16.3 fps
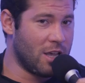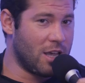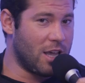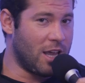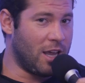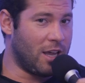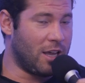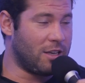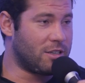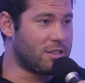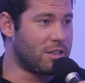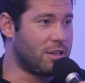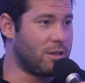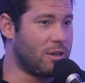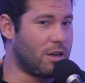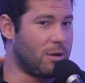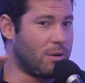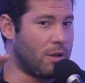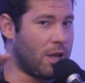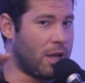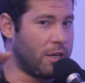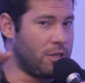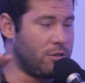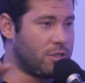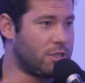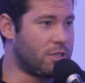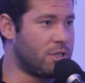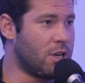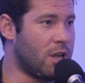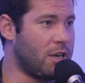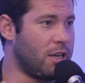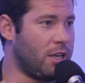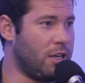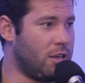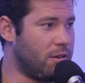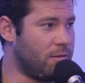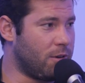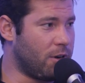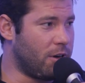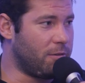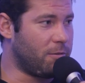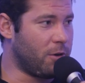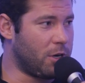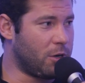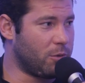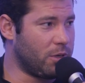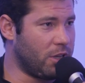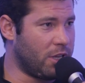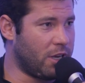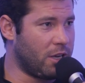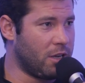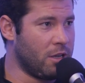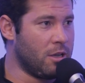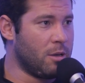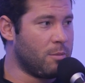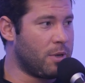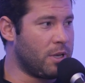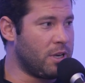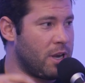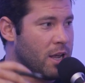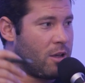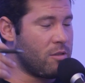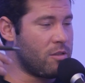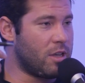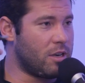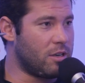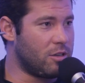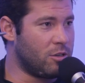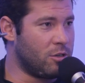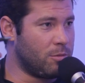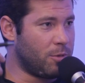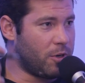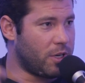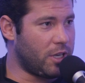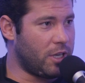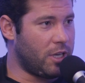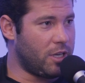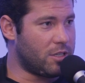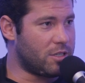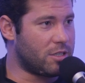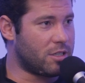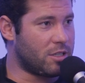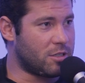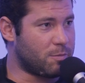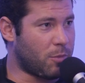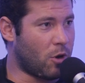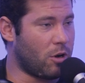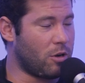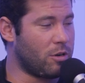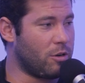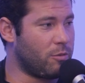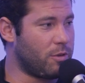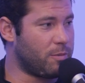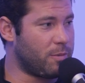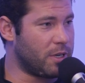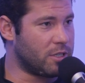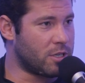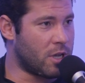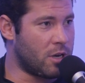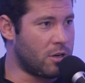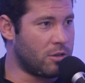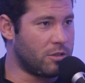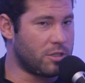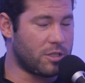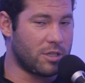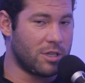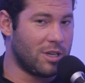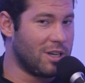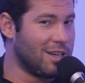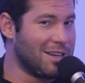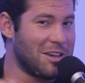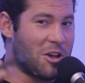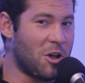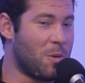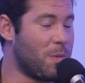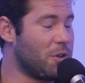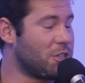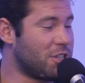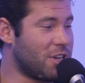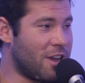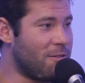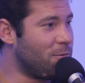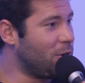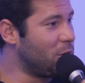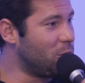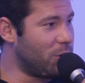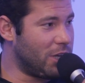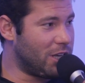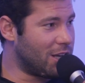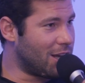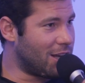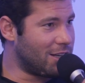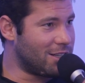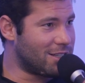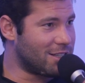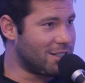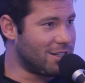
and I used to not eat it very frequently, but now that Uber Eats has partnered with McDonald's almost every weekend.